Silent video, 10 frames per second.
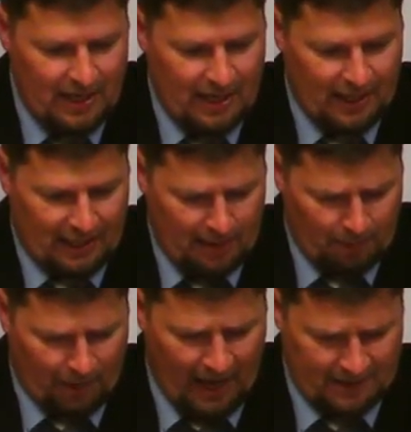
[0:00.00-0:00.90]
And it came to
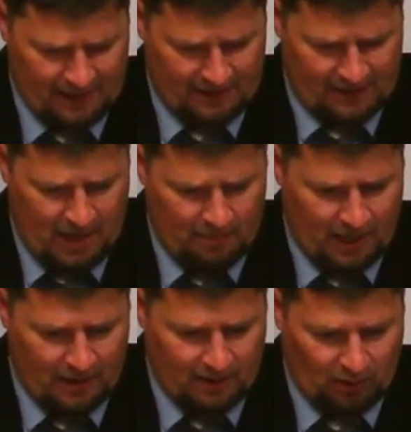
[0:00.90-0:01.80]
pass that same
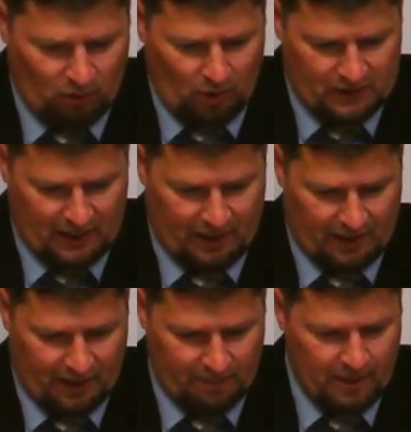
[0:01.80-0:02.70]
night that the Lord said unto
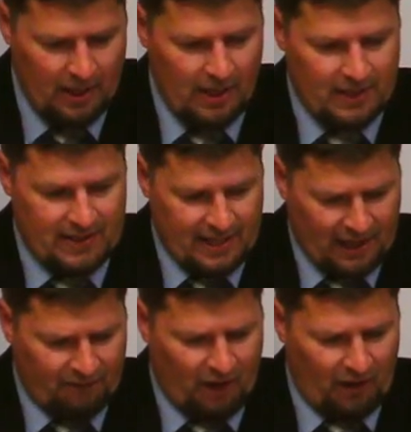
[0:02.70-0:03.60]
him, Take
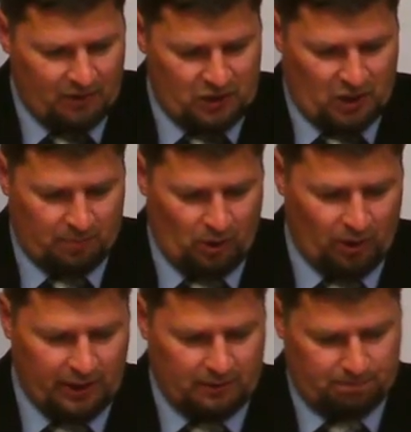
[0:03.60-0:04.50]
thy father's young
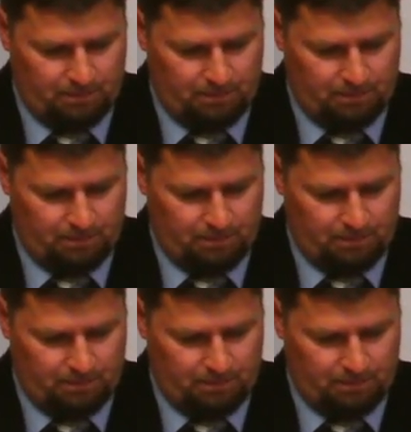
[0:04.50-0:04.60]
bullock,